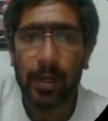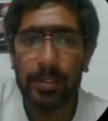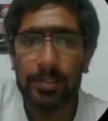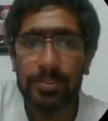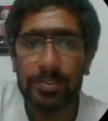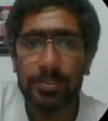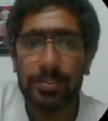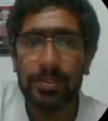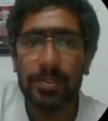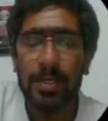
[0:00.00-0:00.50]

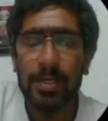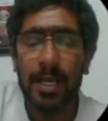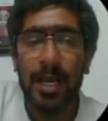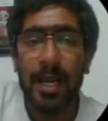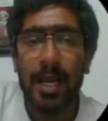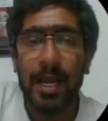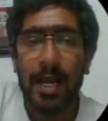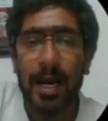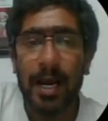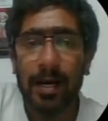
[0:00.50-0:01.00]
also
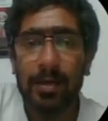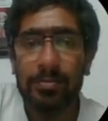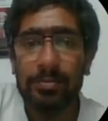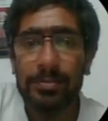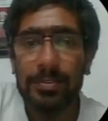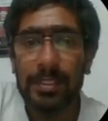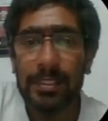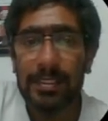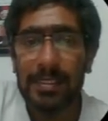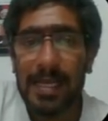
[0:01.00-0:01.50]
how
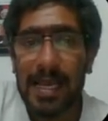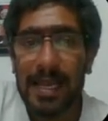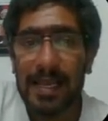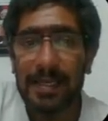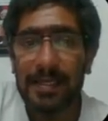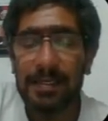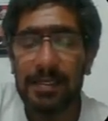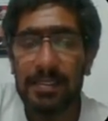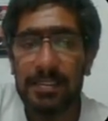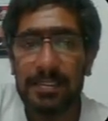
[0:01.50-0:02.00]
do the
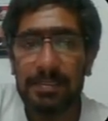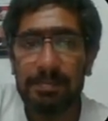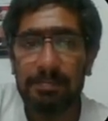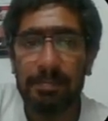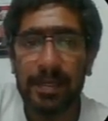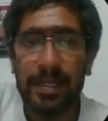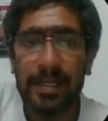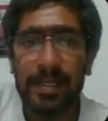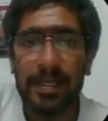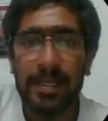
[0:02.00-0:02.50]
diagonals
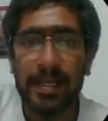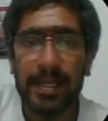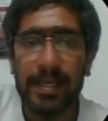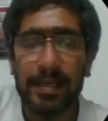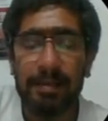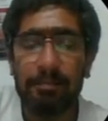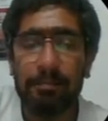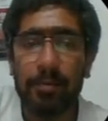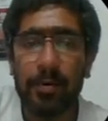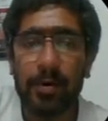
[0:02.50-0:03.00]
play
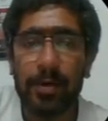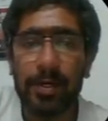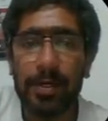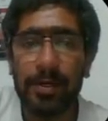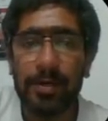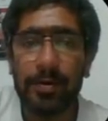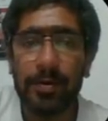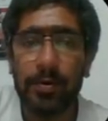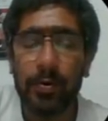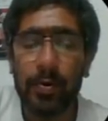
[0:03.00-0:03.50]
an
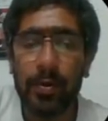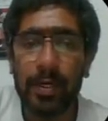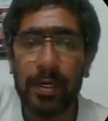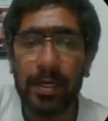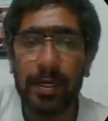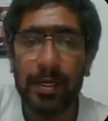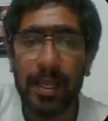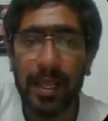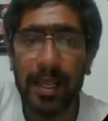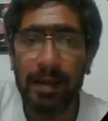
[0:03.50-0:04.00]
important role
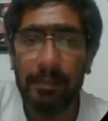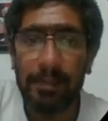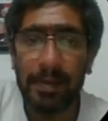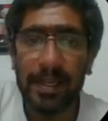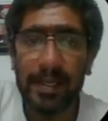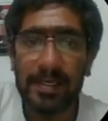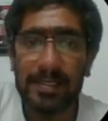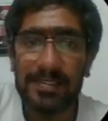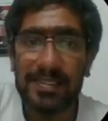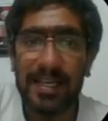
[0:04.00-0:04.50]
in
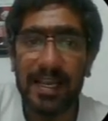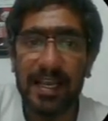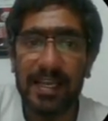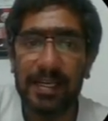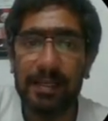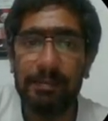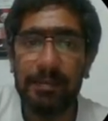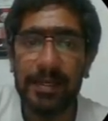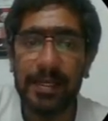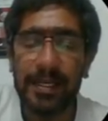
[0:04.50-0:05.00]
helping us
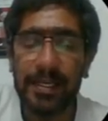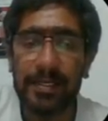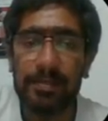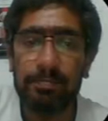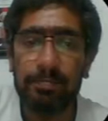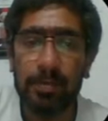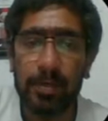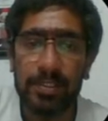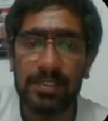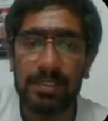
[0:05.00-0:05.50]

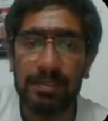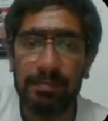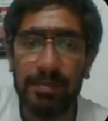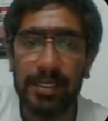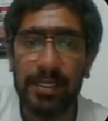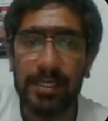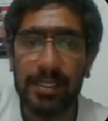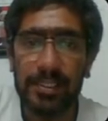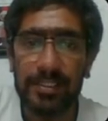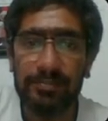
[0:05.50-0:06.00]
eliminate
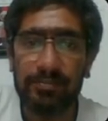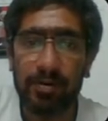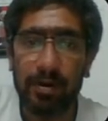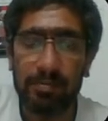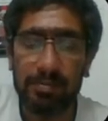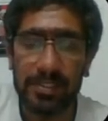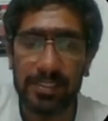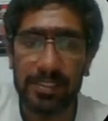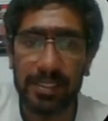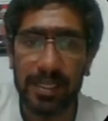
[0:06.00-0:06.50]
possibilities
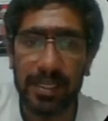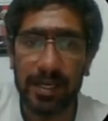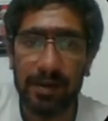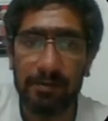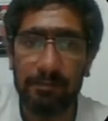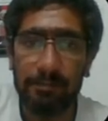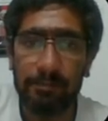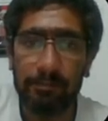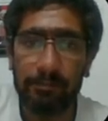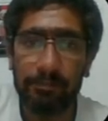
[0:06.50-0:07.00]
from a cell.
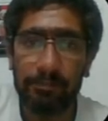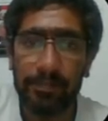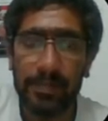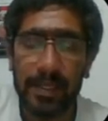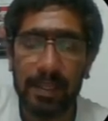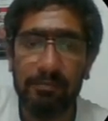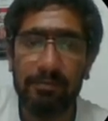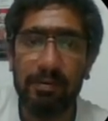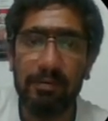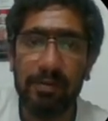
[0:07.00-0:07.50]

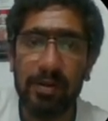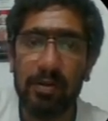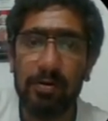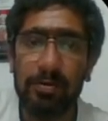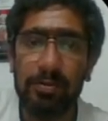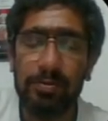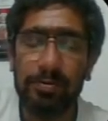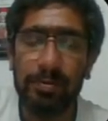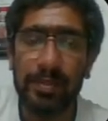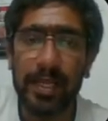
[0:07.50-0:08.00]
We will
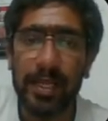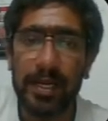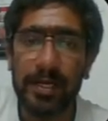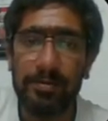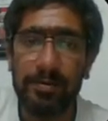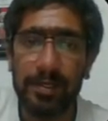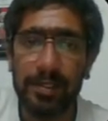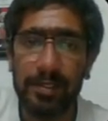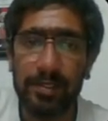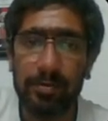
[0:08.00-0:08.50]
go through that
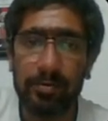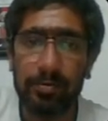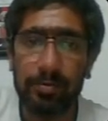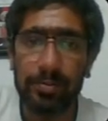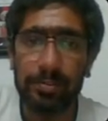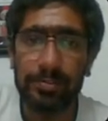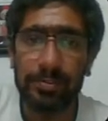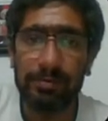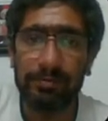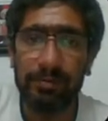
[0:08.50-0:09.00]
during the
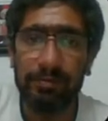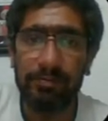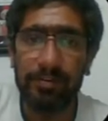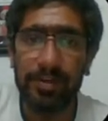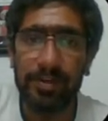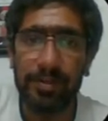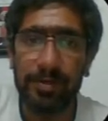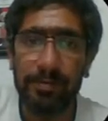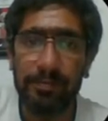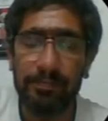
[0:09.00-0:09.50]
course of the
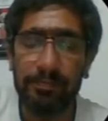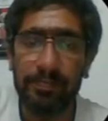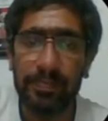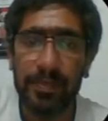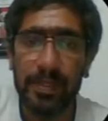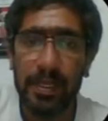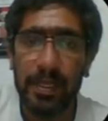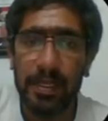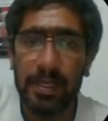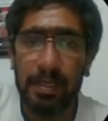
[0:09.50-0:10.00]
video.
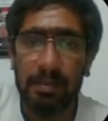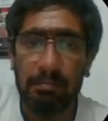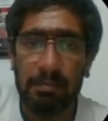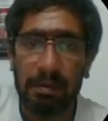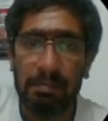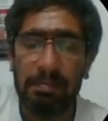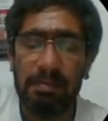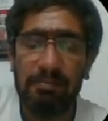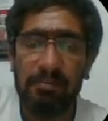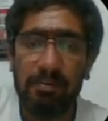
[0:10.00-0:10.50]

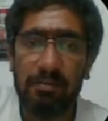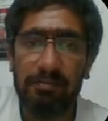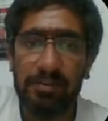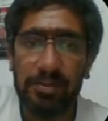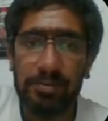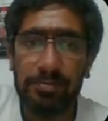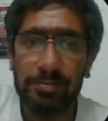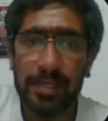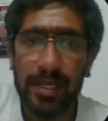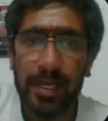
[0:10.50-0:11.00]
But before
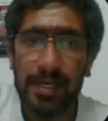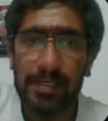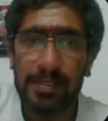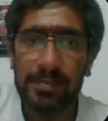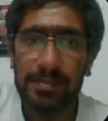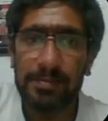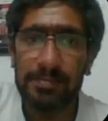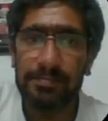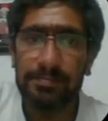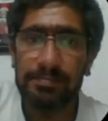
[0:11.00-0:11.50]
we do that,
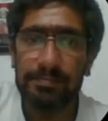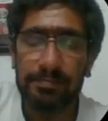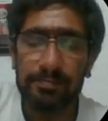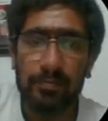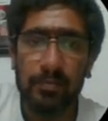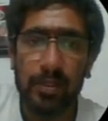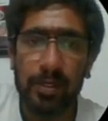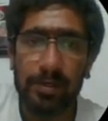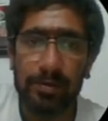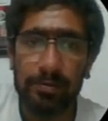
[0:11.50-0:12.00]

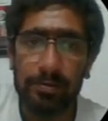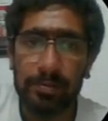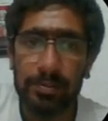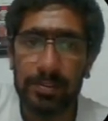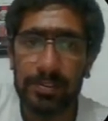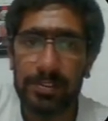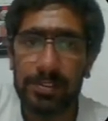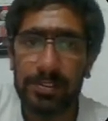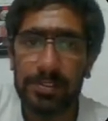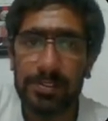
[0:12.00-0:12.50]
the
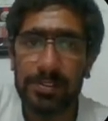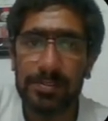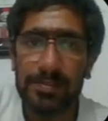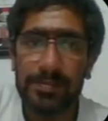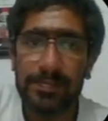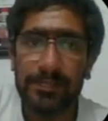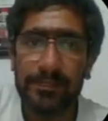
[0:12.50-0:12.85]
rules.